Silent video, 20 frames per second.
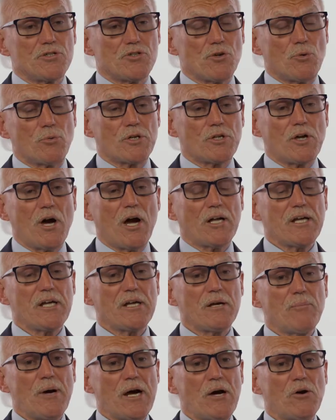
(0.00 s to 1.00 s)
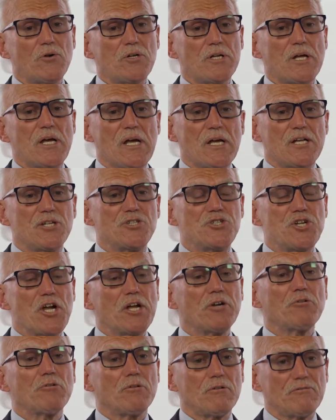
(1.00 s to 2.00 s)
So we're talking about
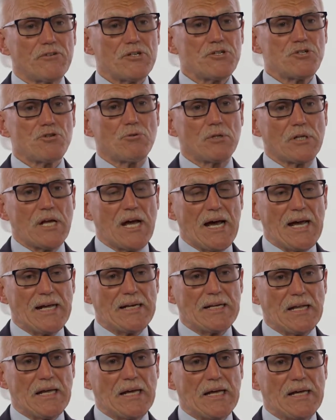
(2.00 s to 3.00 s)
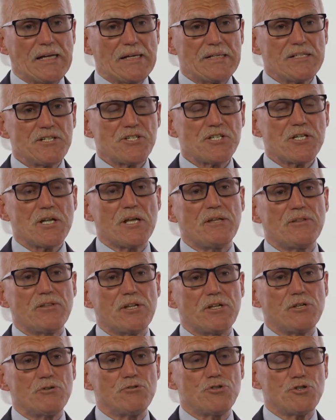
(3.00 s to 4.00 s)
general visual guidelines
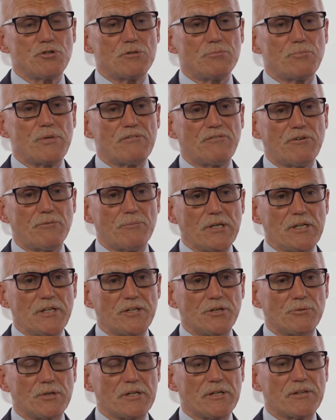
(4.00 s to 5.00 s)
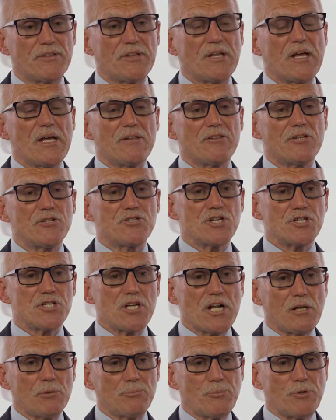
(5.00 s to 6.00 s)
that you should be familiar with that
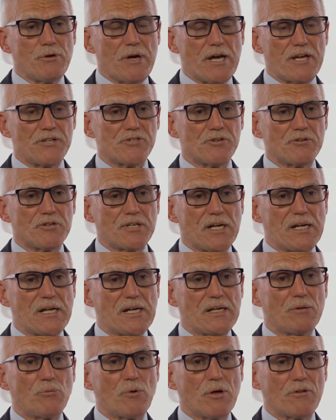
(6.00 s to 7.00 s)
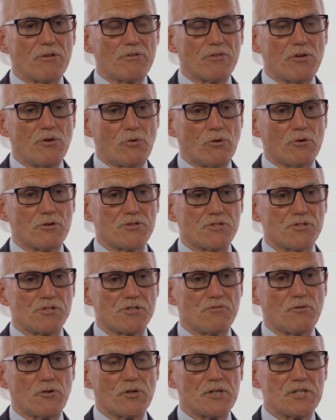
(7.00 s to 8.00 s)
just help you ascertain whether the
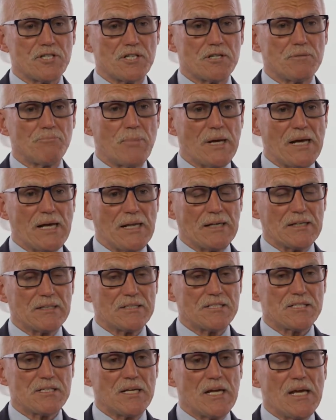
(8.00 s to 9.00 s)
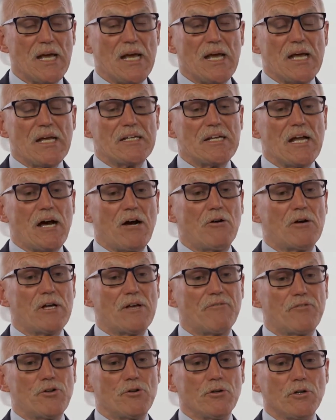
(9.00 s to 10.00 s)
horse's foot is in balance. Now,
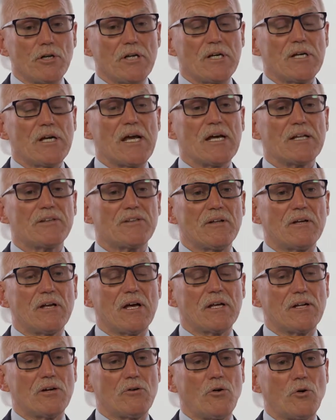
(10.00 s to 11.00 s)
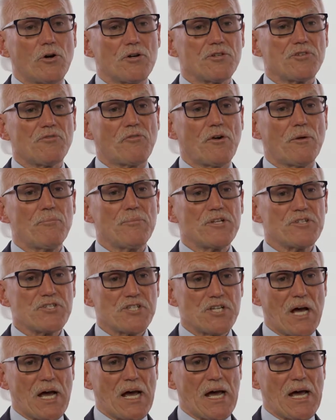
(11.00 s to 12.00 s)
if you look at a horse from the
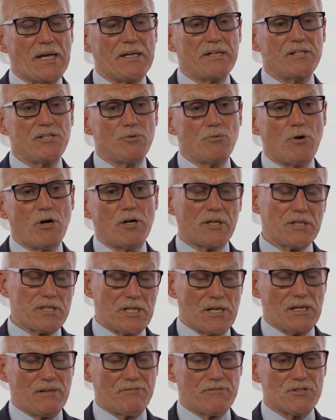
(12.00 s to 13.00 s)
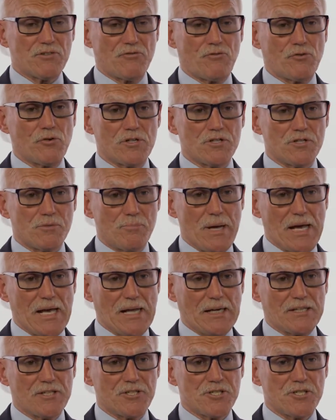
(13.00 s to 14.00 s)
side and you want to tell if its foot is
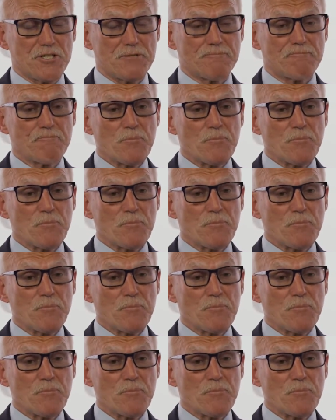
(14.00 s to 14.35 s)
balanced,